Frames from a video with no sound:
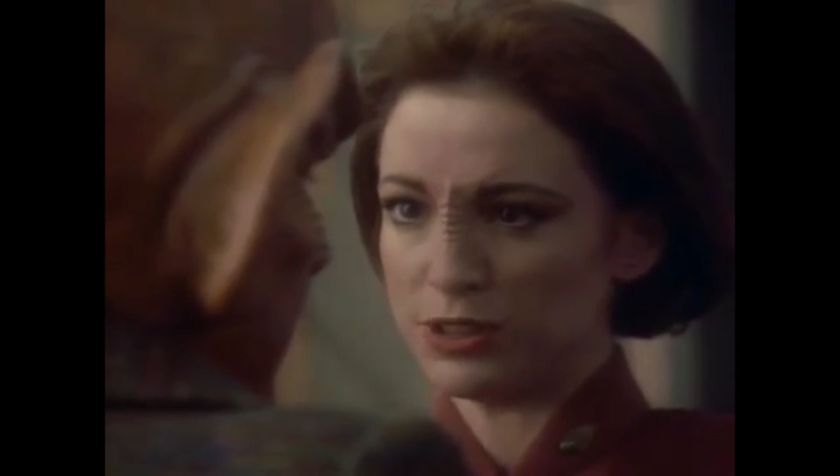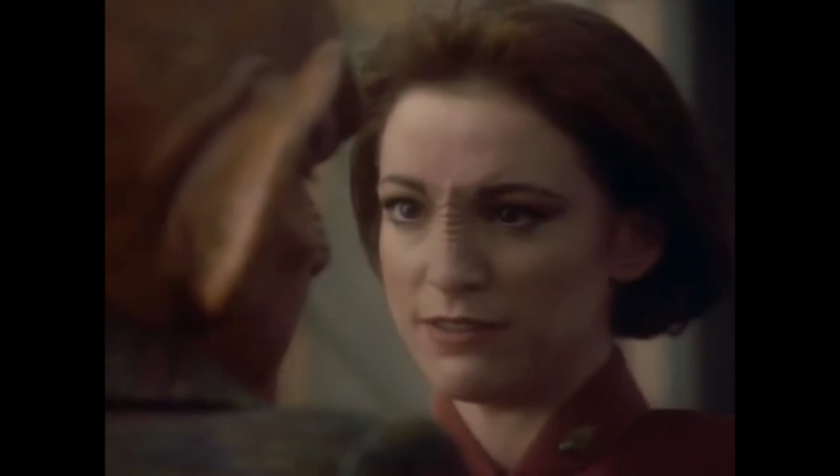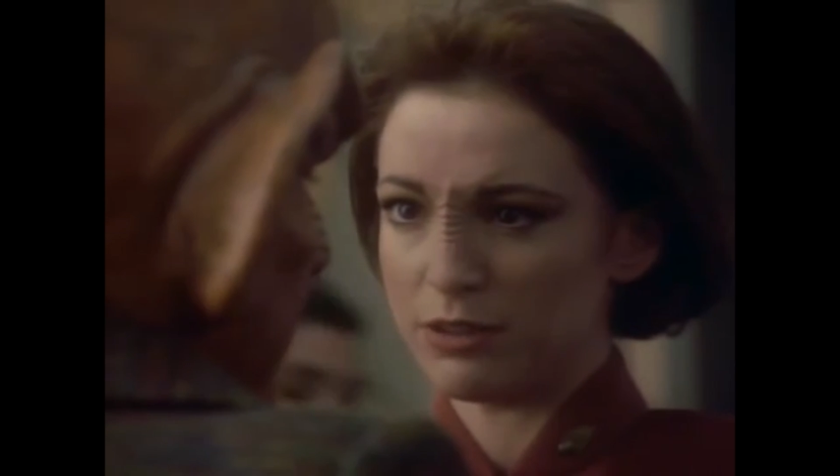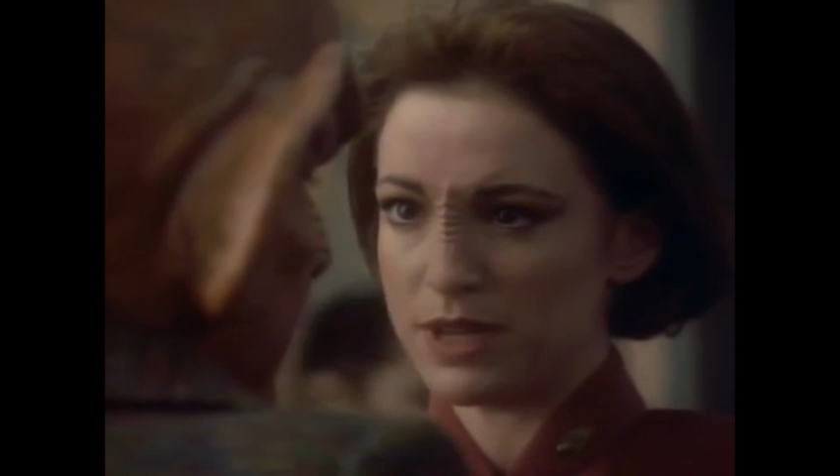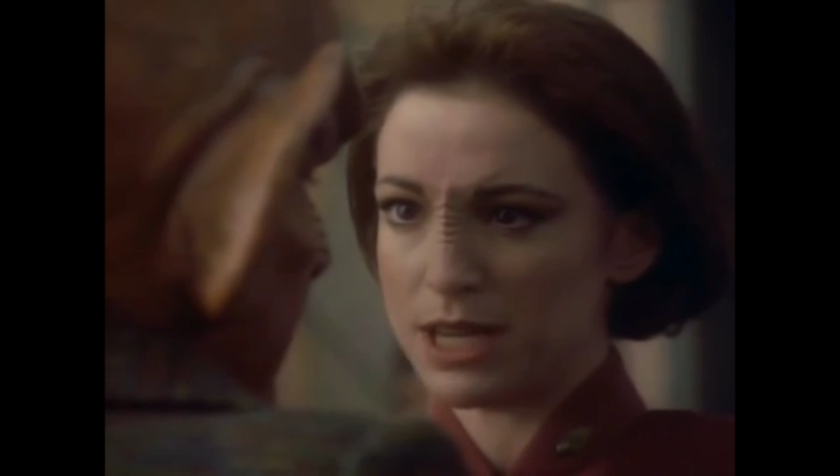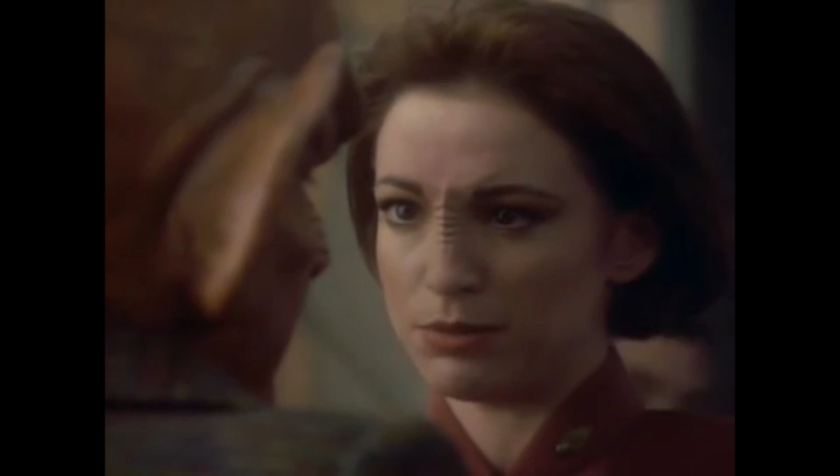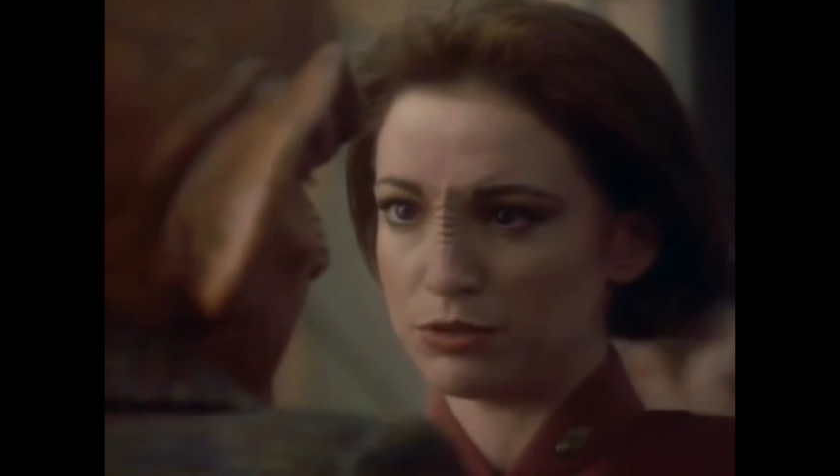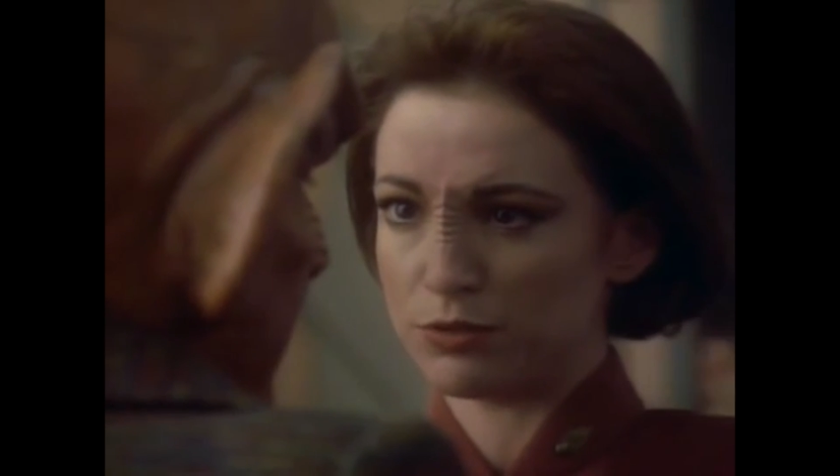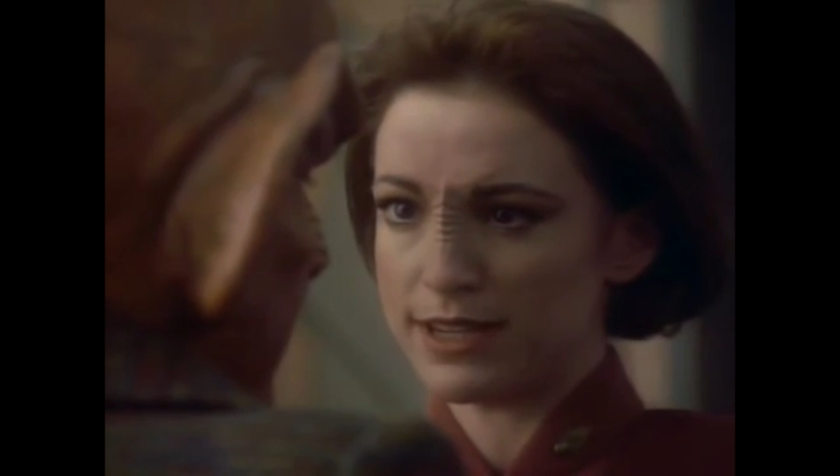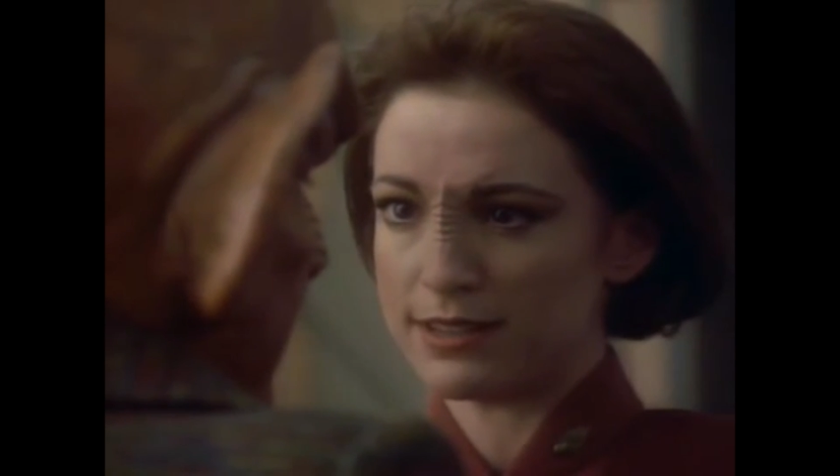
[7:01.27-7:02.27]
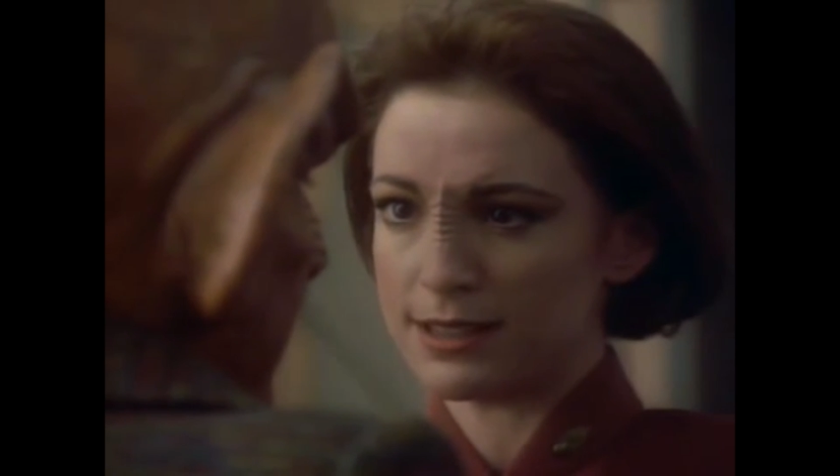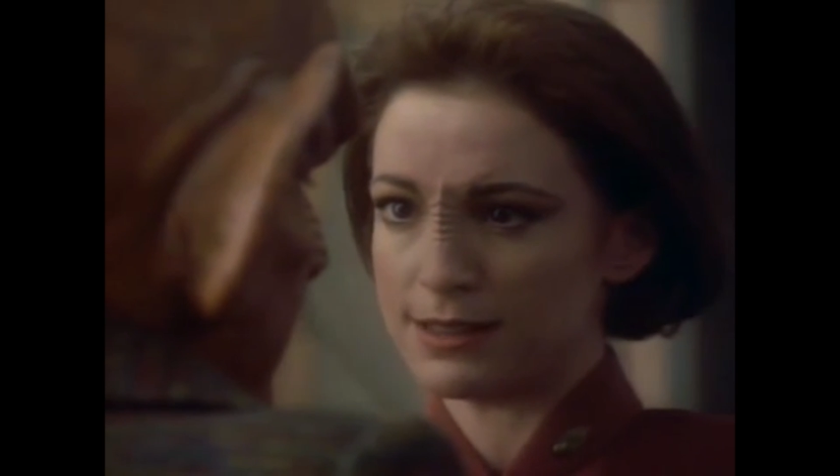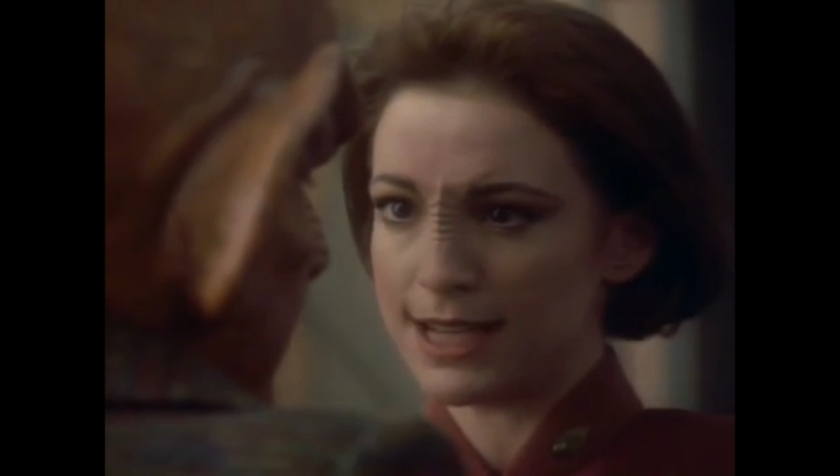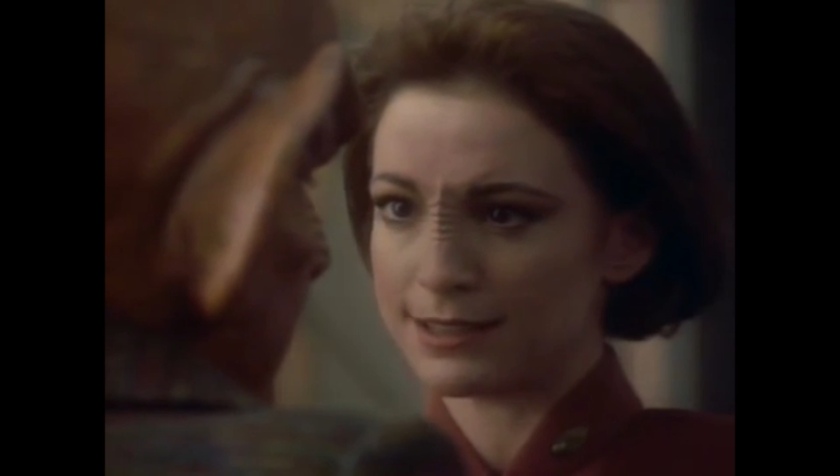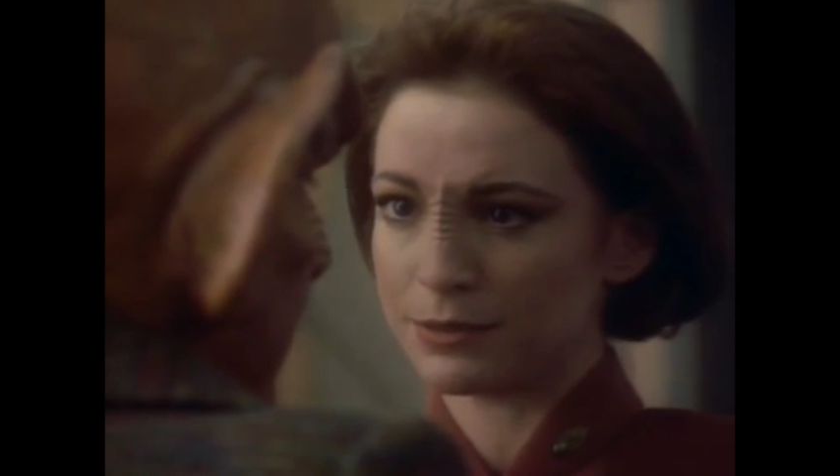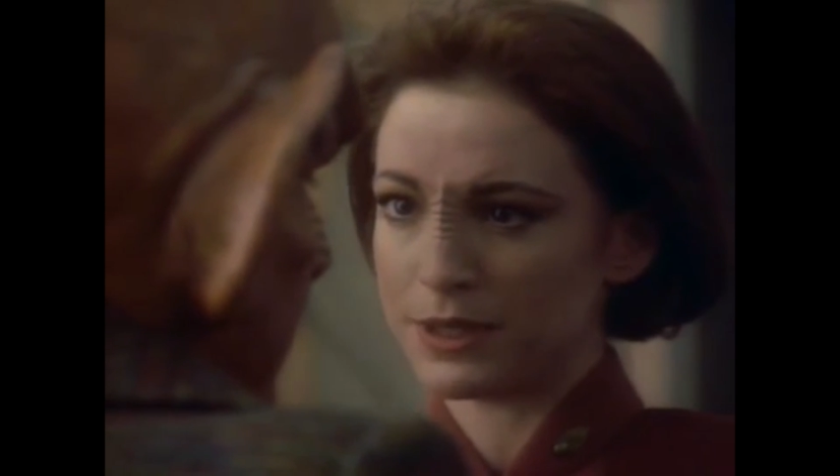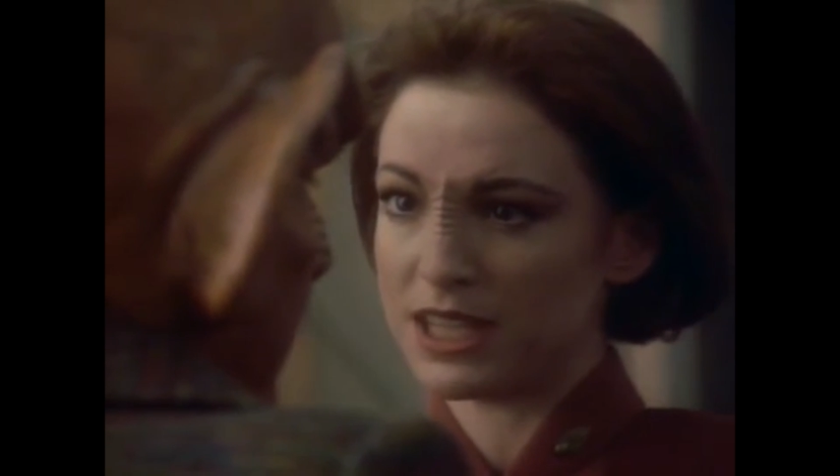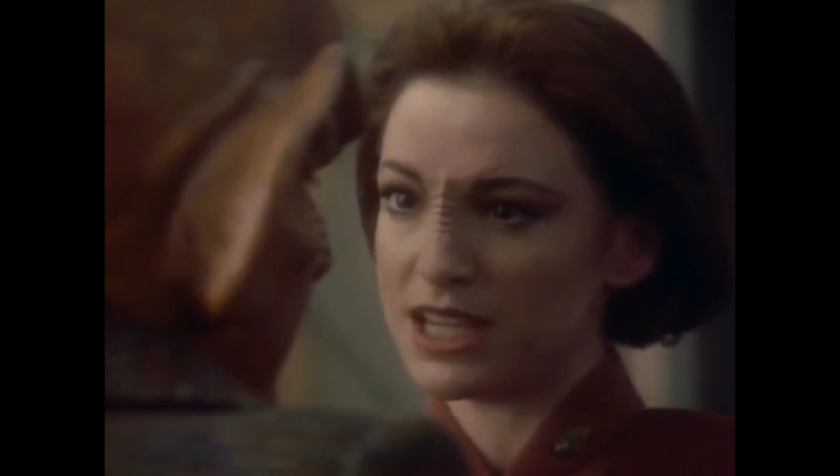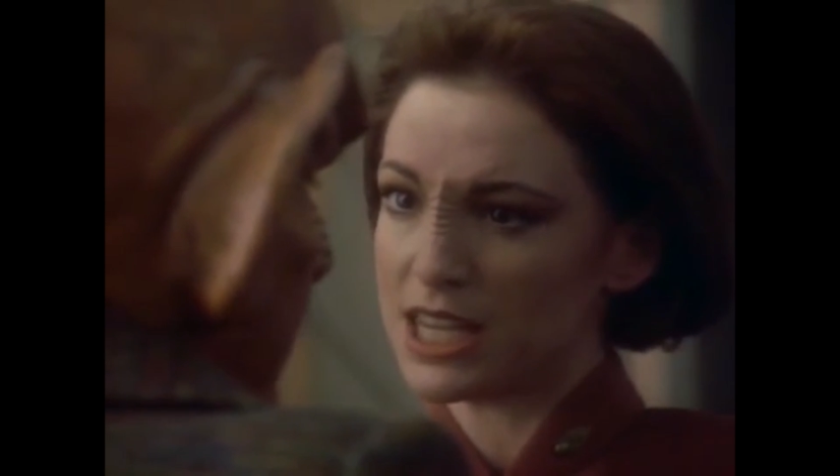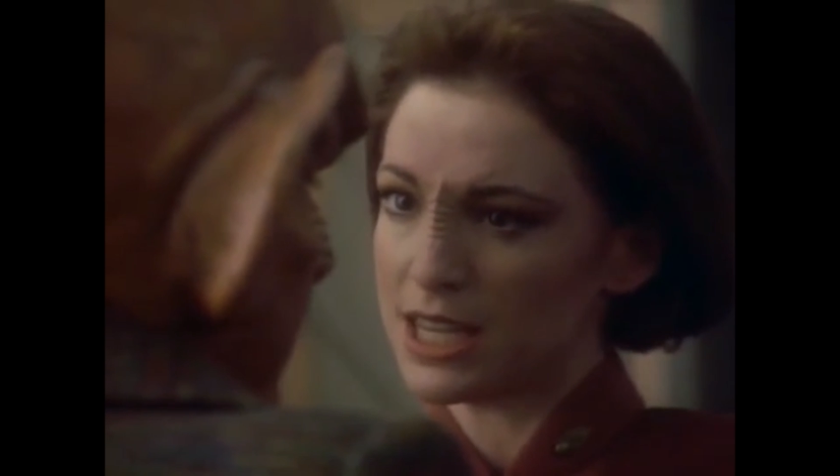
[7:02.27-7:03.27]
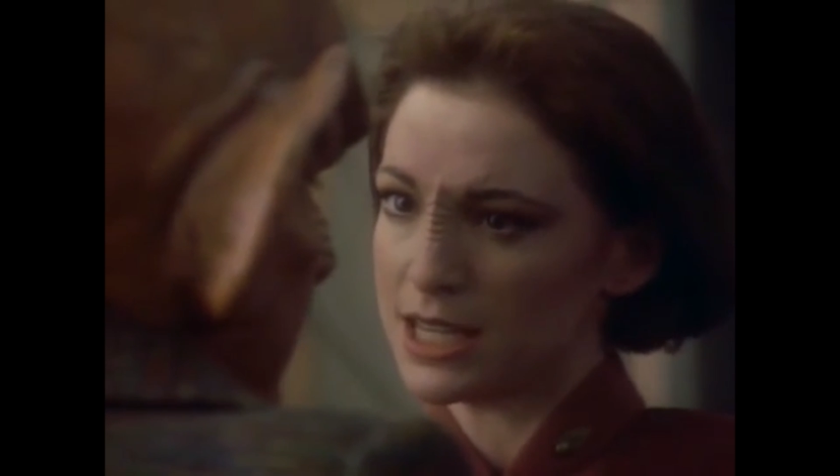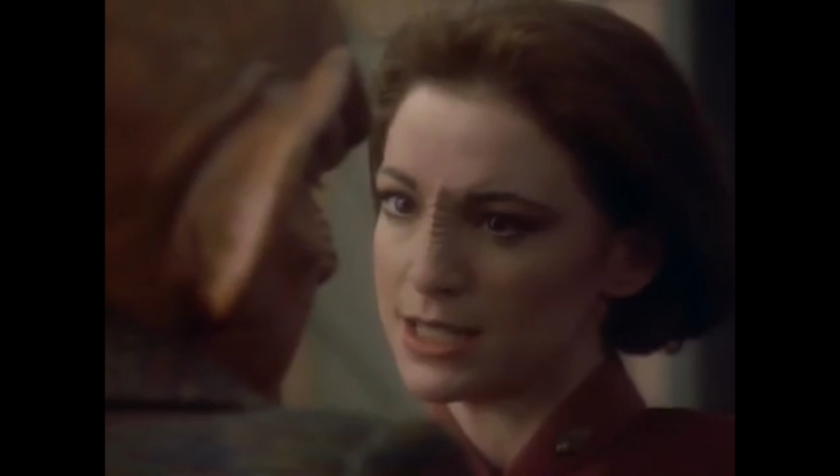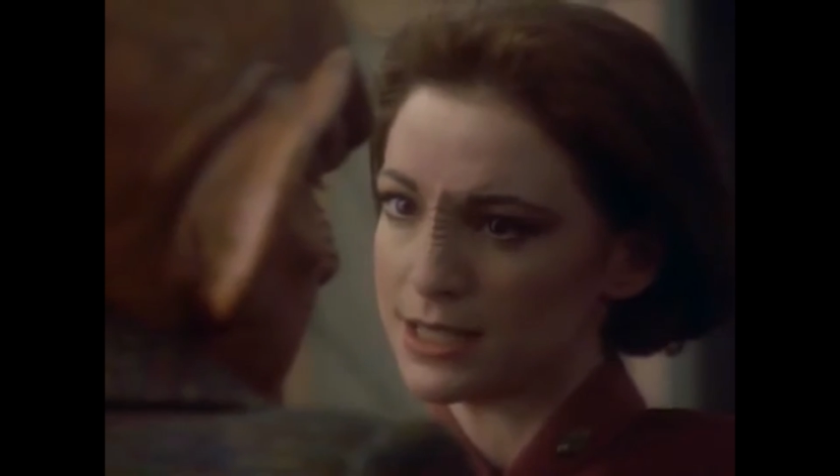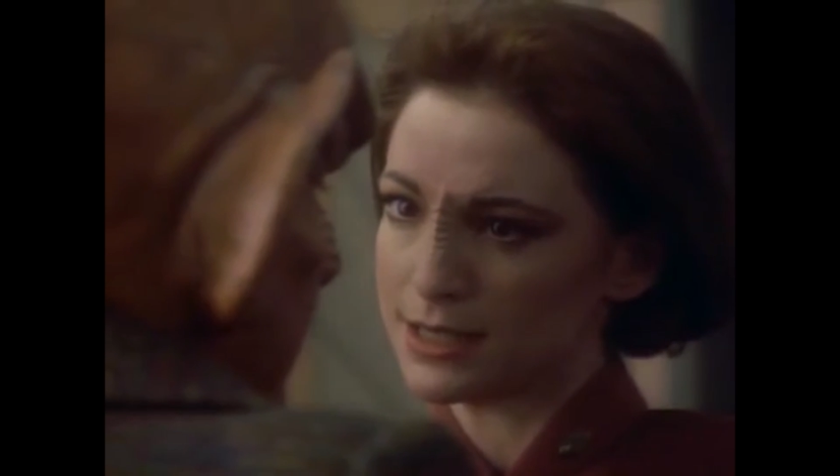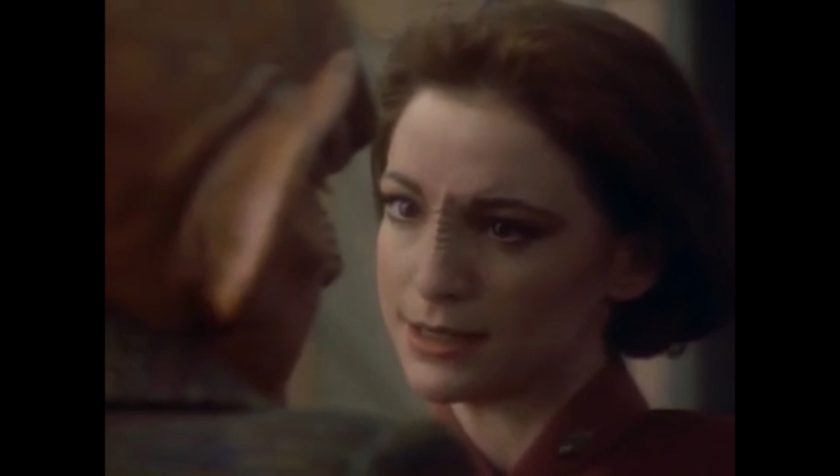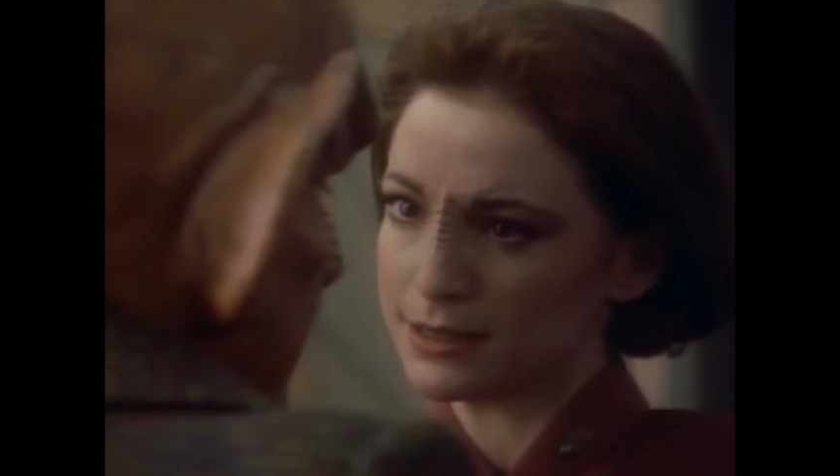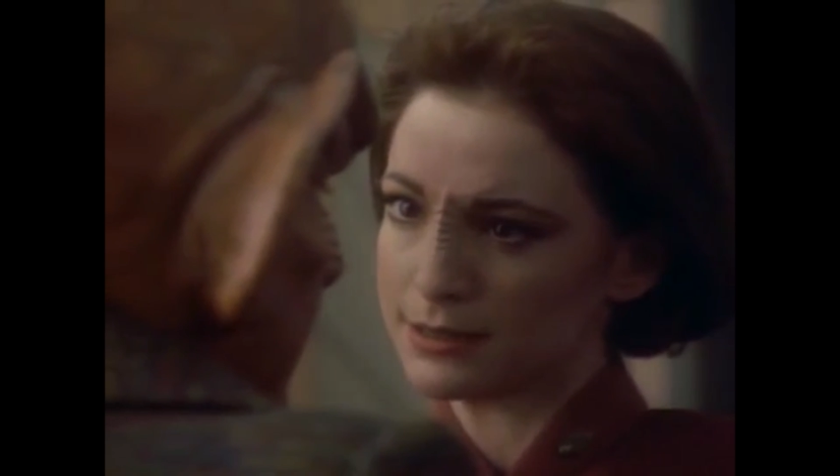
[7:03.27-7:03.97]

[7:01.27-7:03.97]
you'll never be able to raise a glass with it again.